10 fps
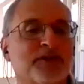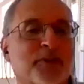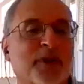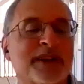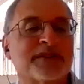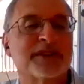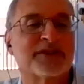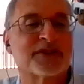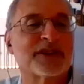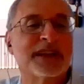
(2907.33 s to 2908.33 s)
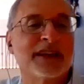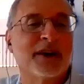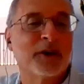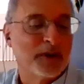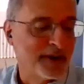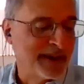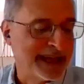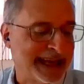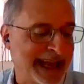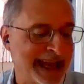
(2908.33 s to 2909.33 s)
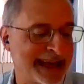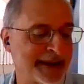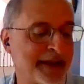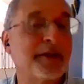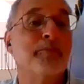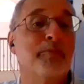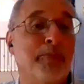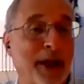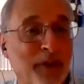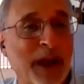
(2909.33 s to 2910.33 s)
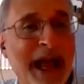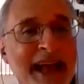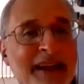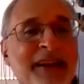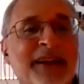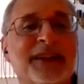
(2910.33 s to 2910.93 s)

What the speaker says: who's the president and CEO of the Atlanta Beltline.